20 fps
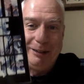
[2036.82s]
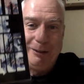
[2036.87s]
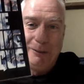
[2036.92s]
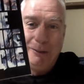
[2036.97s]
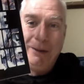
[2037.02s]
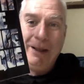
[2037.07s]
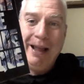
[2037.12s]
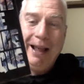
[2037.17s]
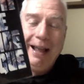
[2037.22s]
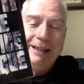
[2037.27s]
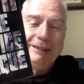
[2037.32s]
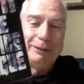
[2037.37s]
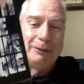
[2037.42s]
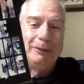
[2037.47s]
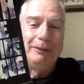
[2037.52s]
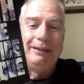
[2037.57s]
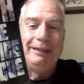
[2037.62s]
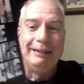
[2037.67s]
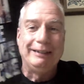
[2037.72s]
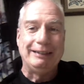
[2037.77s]
So,
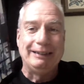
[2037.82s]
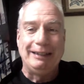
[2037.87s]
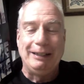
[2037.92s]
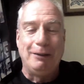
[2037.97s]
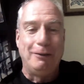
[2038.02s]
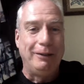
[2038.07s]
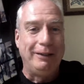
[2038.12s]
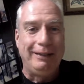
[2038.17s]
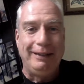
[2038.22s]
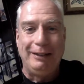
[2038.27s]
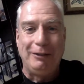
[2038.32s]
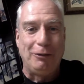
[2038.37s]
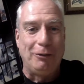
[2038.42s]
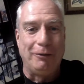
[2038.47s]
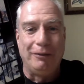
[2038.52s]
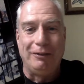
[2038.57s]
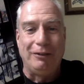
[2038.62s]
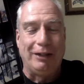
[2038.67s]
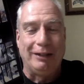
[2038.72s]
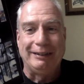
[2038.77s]
so this is the only issue
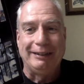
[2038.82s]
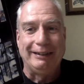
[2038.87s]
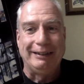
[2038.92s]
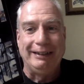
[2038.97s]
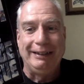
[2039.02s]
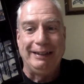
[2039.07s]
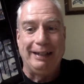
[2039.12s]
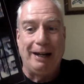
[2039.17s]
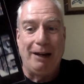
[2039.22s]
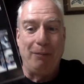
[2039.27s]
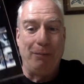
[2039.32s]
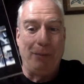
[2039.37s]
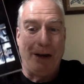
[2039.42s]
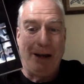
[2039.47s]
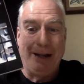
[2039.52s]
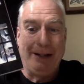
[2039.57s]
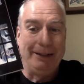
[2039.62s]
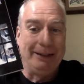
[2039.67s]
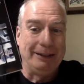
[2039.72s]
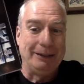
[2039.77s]
of the Justice League that I
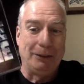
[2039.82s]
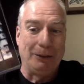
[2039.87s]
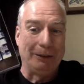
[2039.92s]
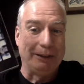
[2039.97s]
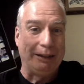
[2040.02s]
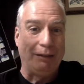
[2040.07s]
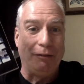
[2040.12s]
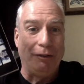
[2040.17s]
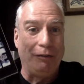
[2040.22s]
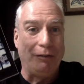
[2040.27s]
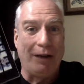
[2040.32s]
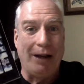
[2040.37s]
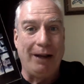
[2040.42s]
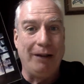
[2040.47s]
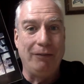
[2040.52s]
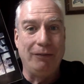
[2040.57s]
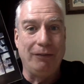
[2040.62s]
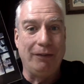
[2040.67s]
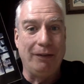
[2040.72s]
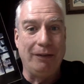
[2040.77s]
bought in this whole
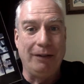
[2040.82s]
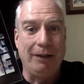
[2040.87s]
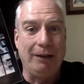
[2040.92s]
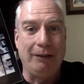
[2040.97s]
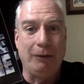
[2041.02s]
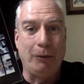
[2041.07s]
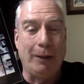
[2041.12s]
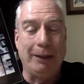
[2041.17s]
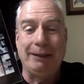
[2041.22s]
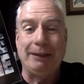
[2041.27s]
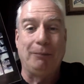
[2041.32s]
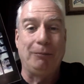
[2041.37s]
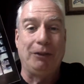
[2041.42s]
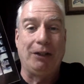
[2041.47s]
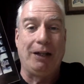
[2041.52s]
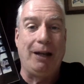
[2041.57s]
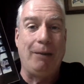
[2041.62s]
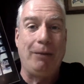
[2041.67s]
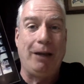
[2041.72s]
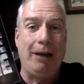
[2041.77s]
75 in quite some
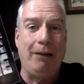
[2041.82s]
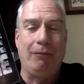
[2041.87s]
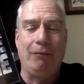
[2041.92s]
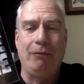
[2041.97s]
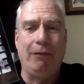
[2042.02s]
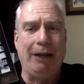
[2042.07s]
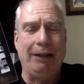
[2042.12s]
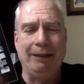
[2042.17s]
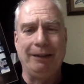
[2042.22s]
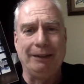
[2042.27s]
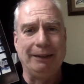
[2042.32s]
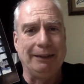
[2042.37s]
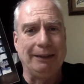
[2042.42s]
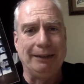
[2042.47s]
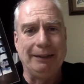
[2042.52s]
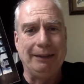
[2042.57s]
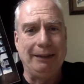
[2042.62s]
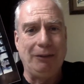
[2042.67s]
time. I haven't read this since